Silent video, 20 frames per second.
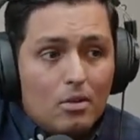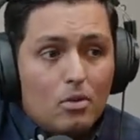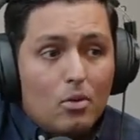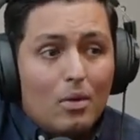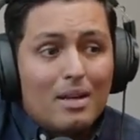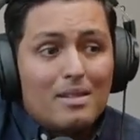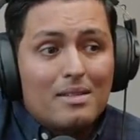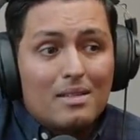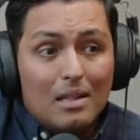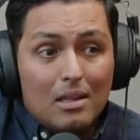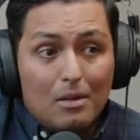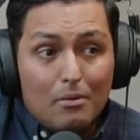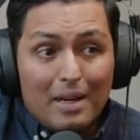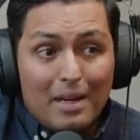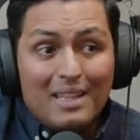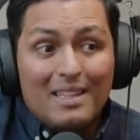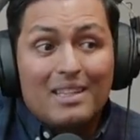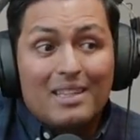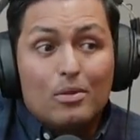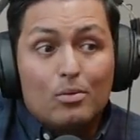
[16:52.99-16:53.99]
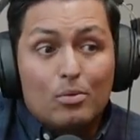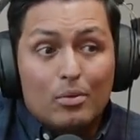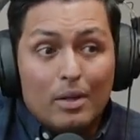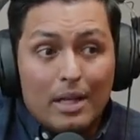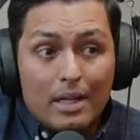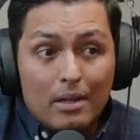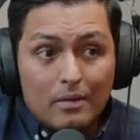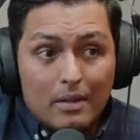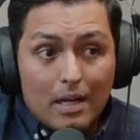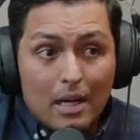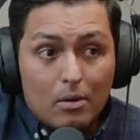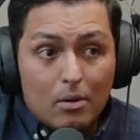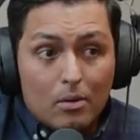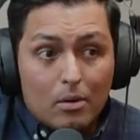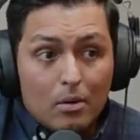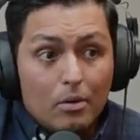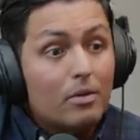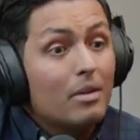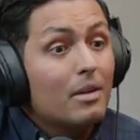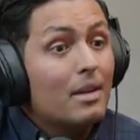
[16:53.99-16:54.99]
to accelerate the rate of that
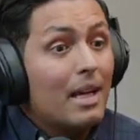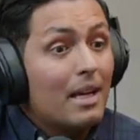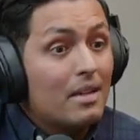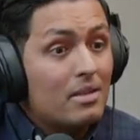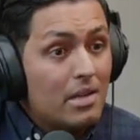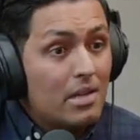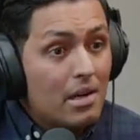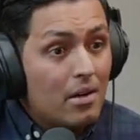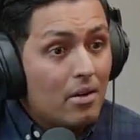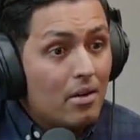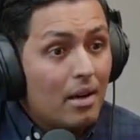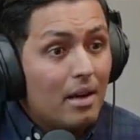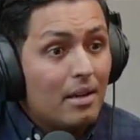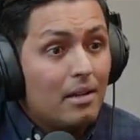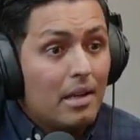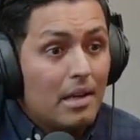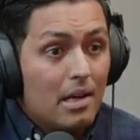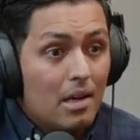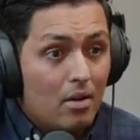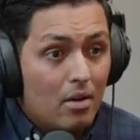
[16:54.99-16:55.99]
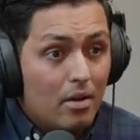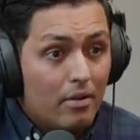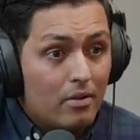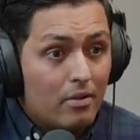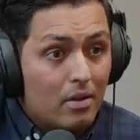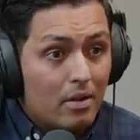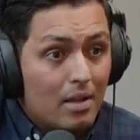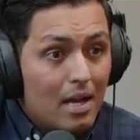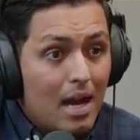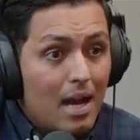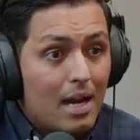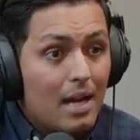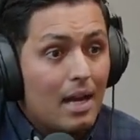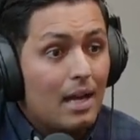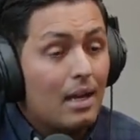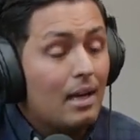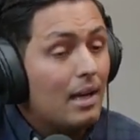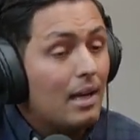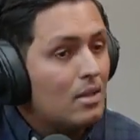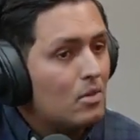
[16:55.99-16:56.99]
growth next year and the year after that.
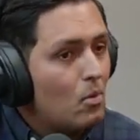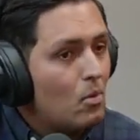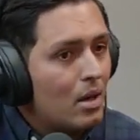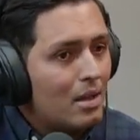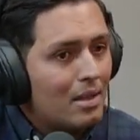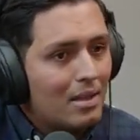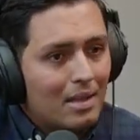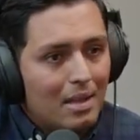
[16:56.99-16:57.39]
And guess what?